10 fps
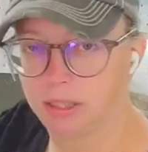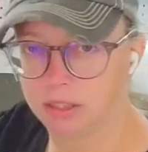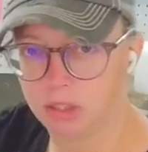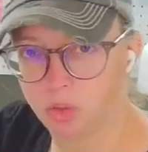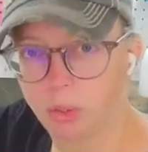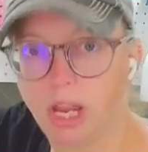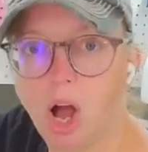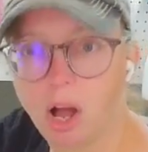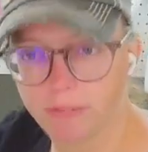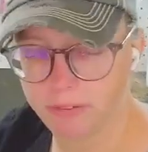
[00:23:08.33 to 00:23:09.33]
string
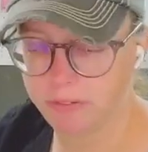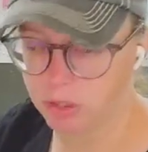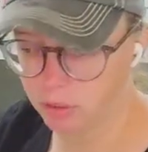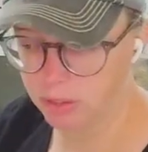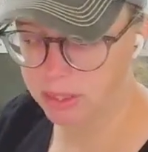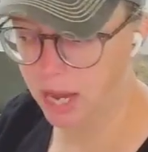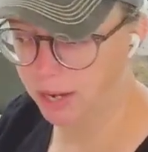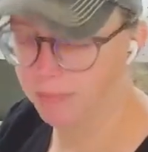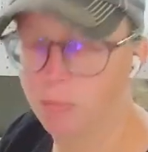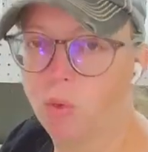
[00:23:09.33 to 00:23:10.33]
off of you. It's kind
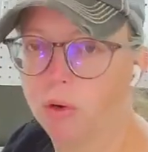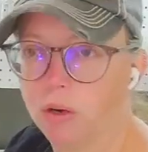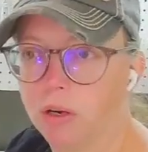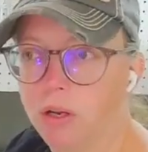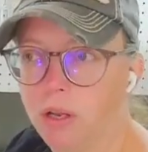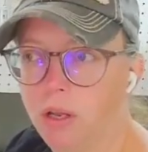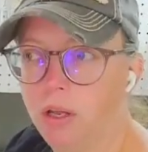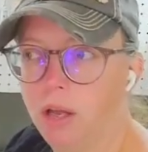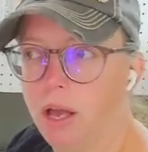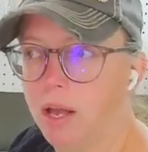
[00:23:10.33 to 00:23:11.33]
of more
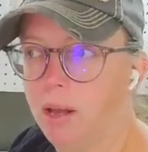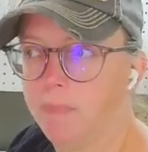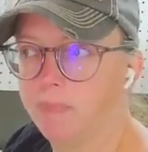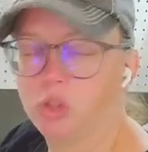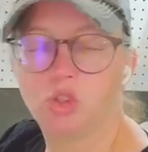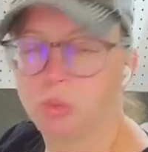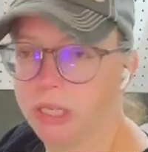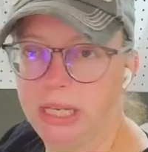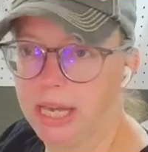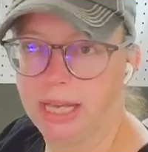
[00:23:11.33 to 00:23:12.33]

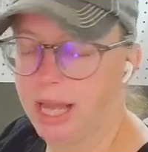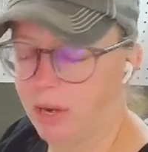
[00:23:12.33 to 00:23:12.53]
stringy. I